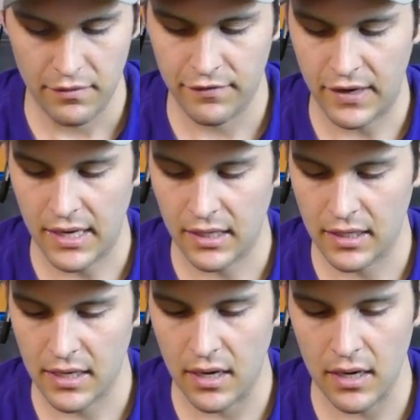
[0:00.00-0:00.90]

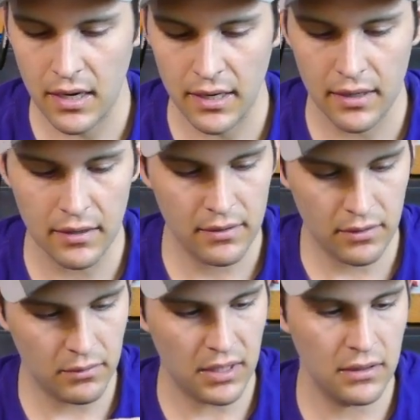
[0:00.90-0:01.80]
Finally gone.
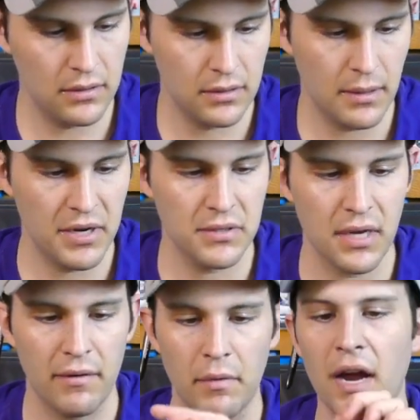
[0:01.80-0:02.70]
Well,
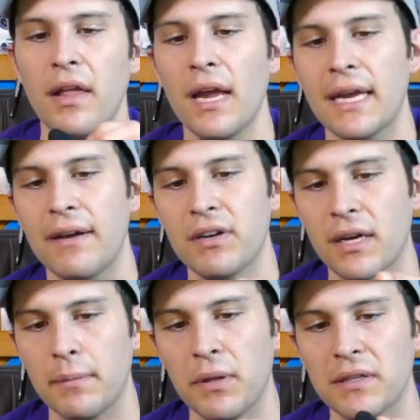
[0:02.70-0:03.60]
I like having a
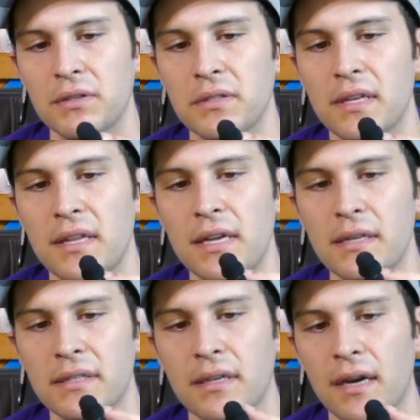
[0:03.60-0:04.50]
couple extras of
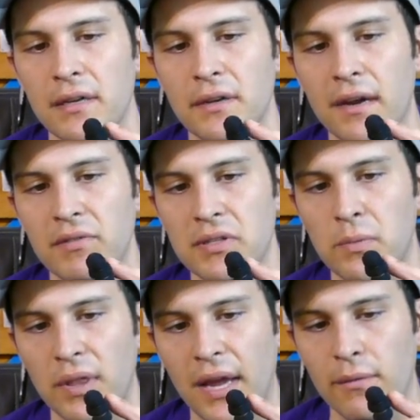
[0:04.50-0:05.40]
these. I do have this
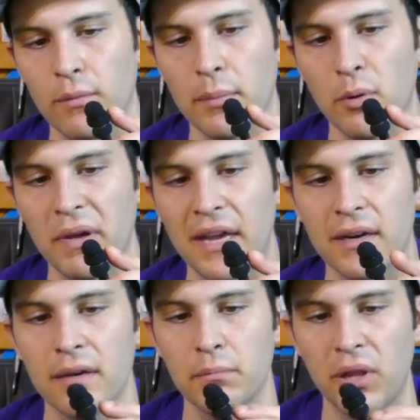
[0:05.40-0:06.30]
one like rubber
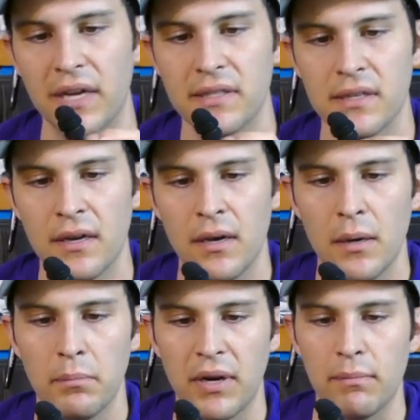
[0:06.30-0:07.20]
banded in place,
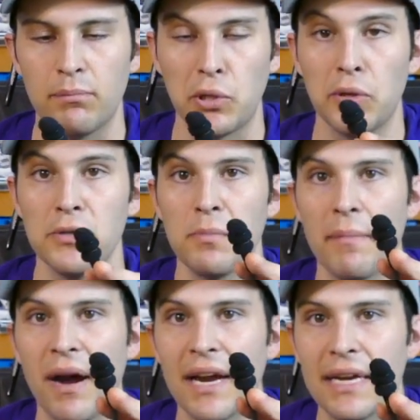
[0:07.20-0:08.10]
but it blows my
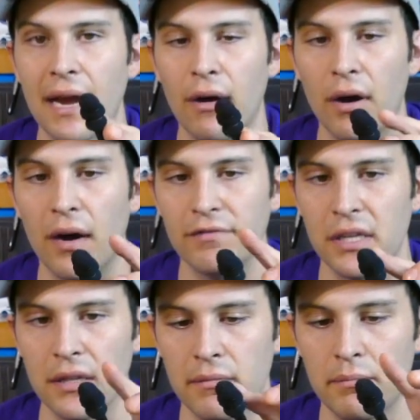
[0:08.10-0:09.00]
mind how
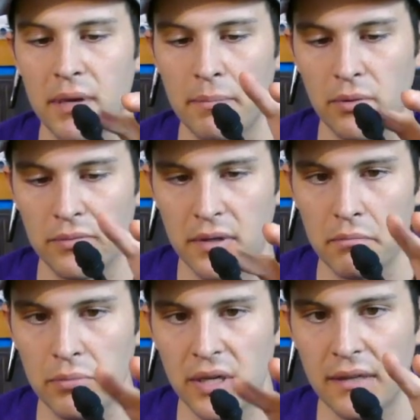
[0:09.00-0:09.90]
often people
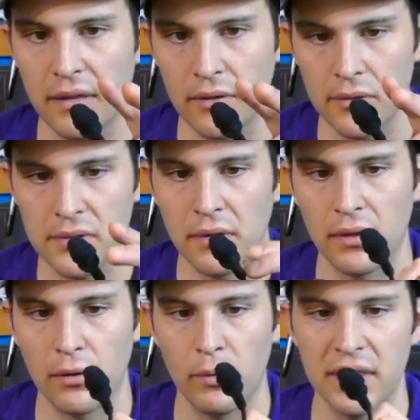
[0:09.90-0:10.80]
completely lose their
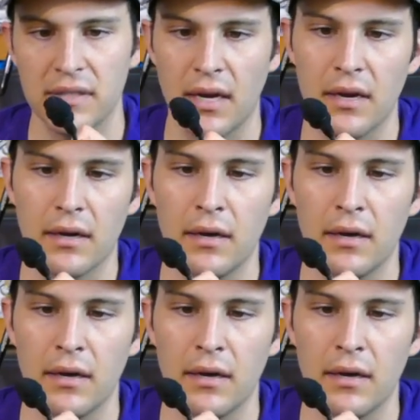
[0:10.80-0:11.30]
little windsock.